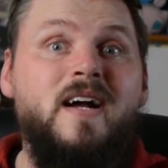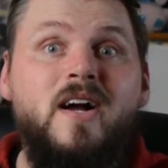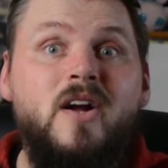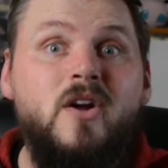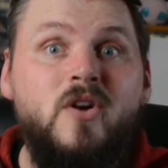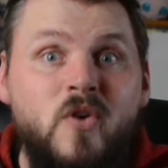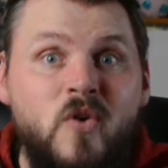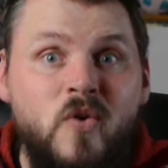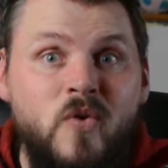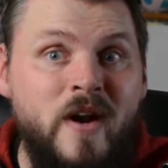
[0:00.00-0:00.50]

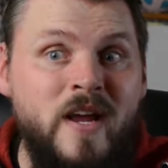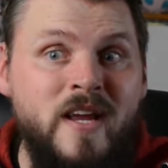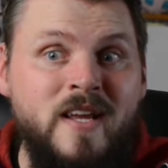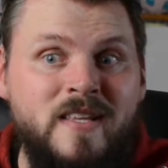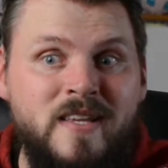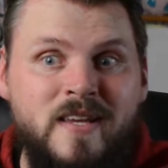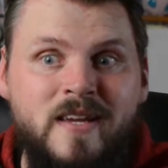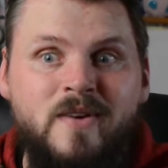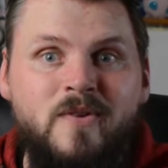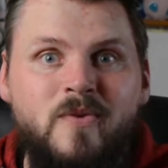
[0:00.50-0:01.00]

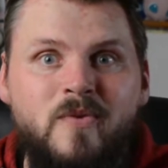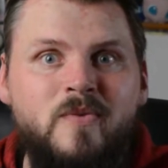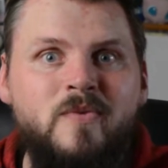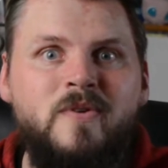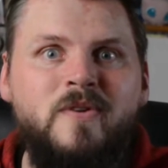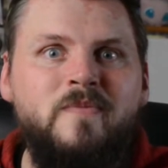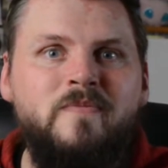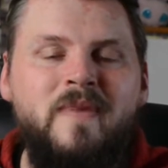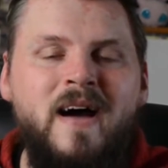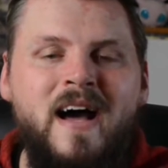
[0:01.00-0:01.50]
Crazy. What
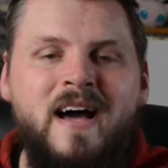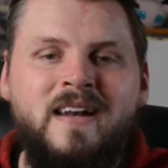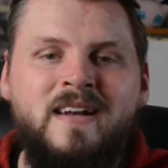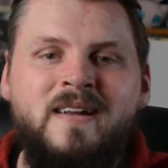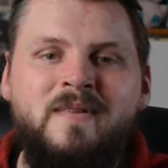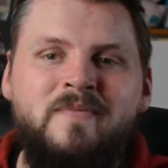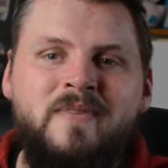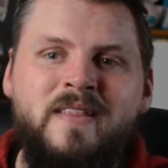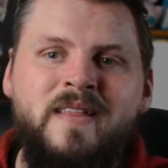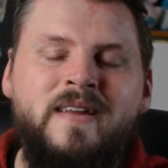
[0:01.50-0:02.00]
a bad
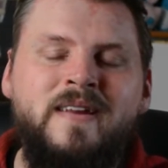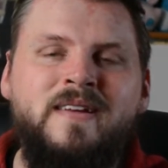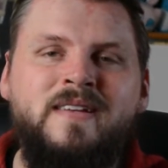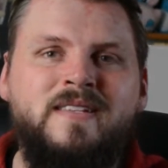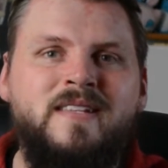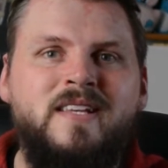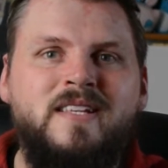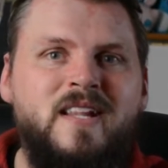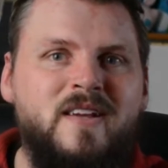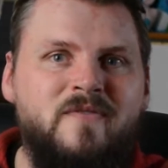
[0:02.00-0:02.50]
number that is.
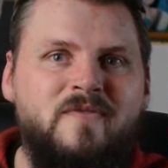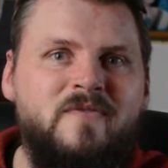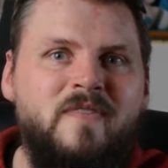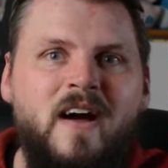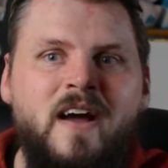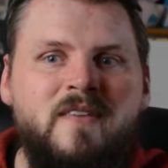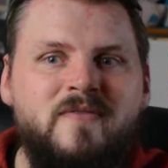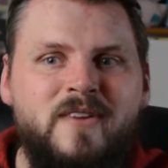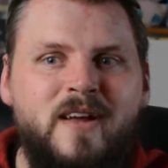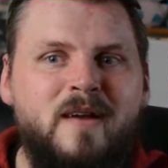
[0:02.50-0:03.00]
That's like
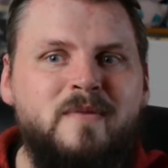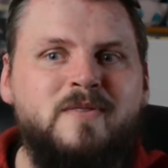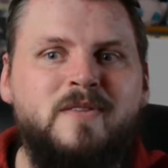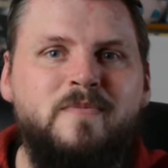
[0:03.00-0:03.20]
5 times the